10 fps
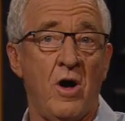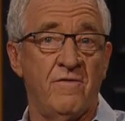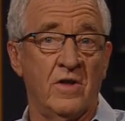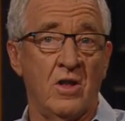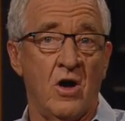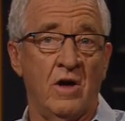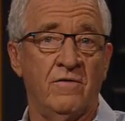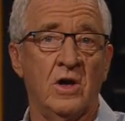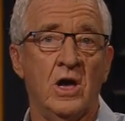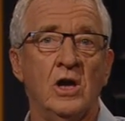for
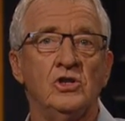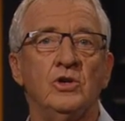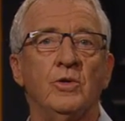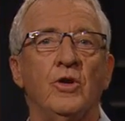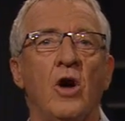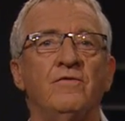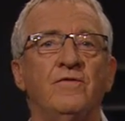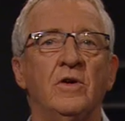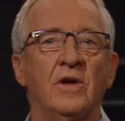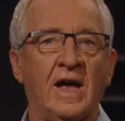life due to an
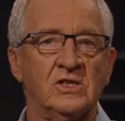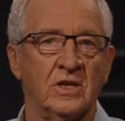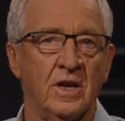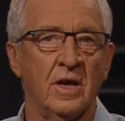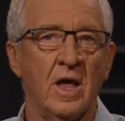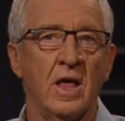on-field accident